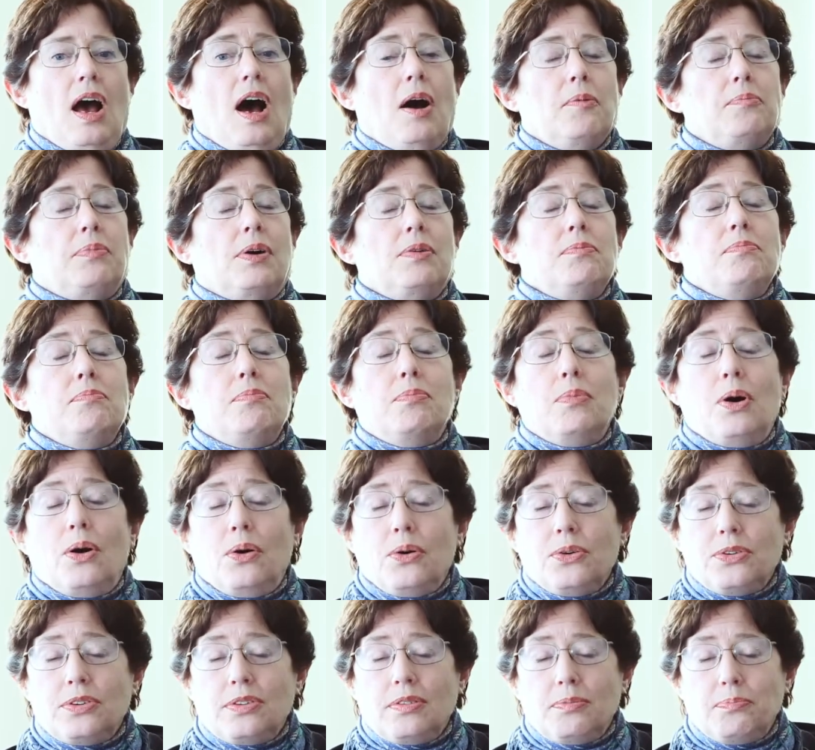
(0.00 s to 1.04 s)
But
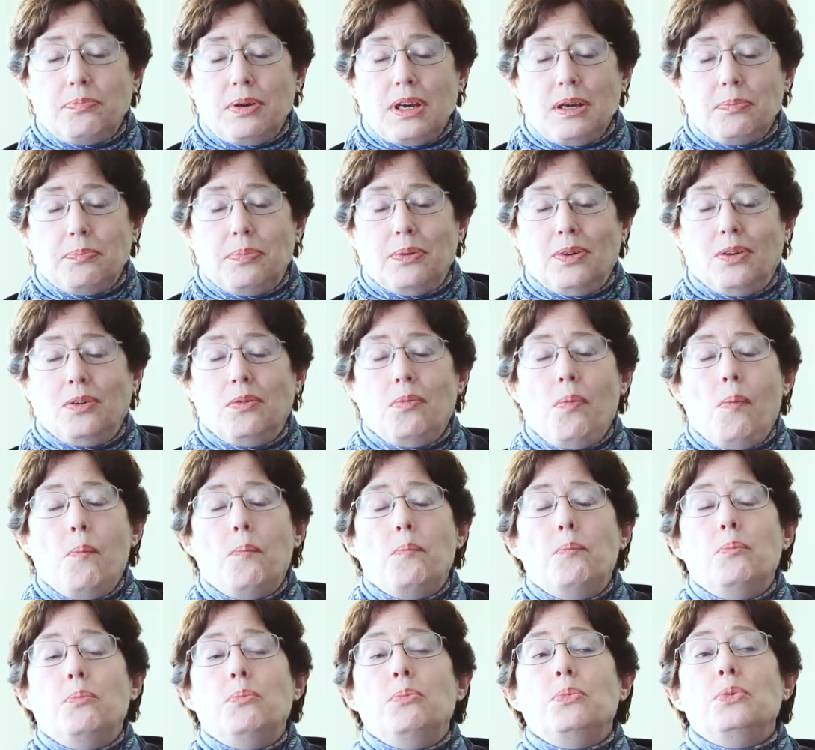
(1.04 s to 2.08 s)
most people
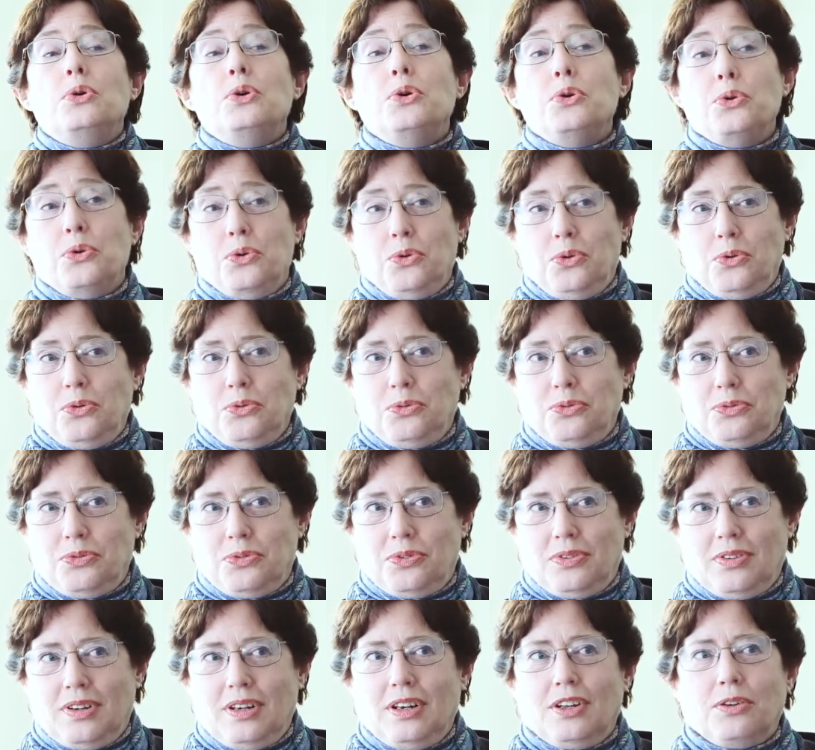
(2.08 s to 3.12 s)
move.
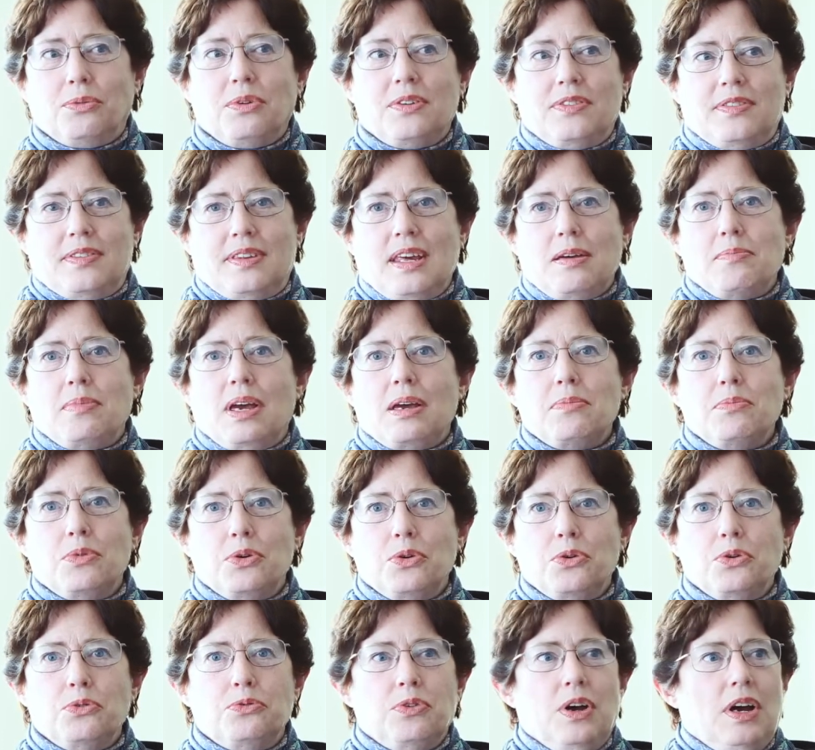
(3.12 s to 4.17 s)
In other words, they may
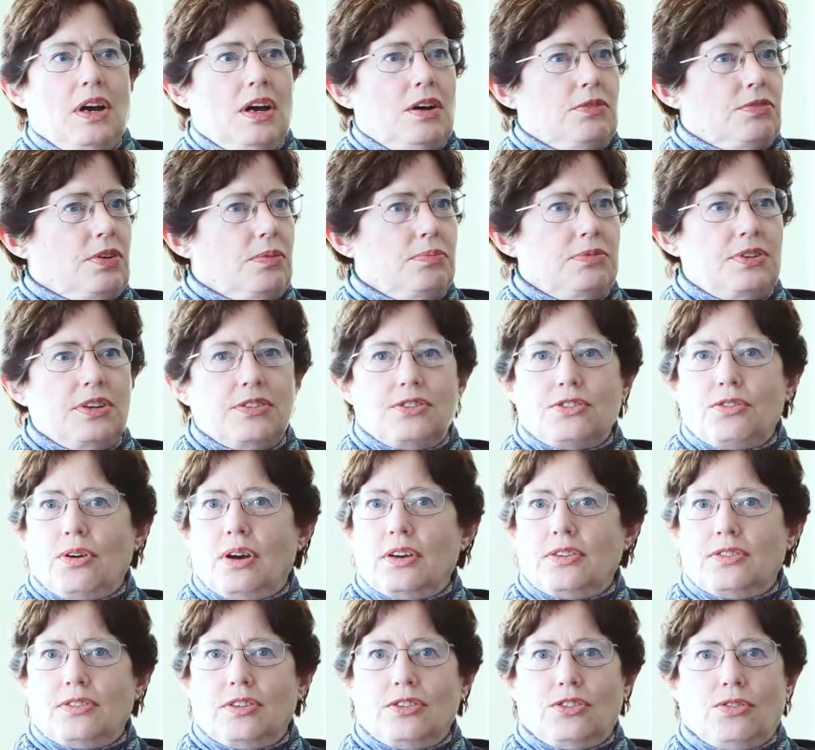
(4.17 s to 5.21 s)
move from
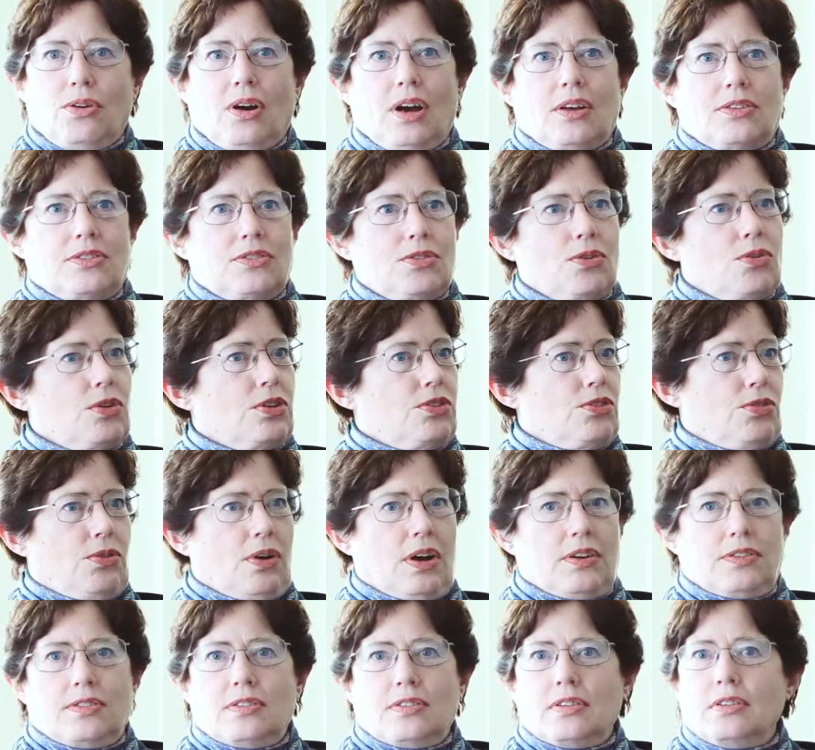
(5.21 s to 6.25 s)
distrust to trust, or
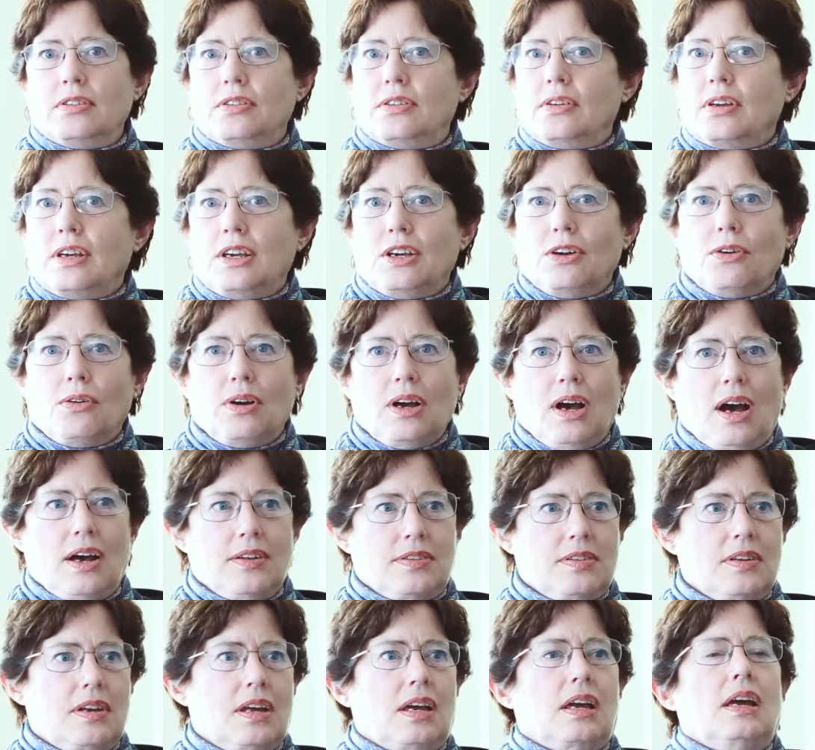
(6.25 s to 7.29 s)
trust into
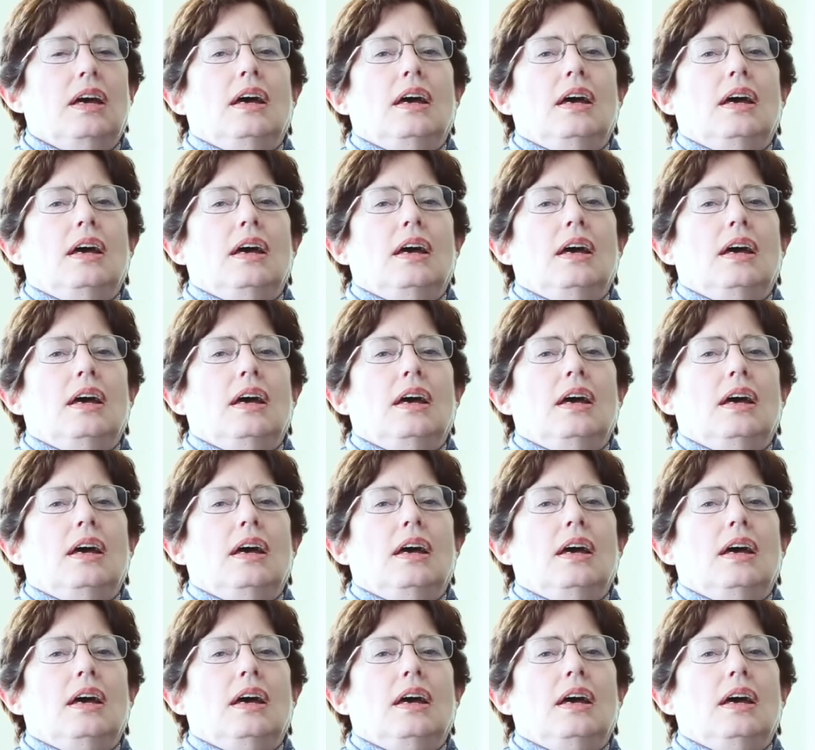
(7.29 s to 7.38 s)
curiosity.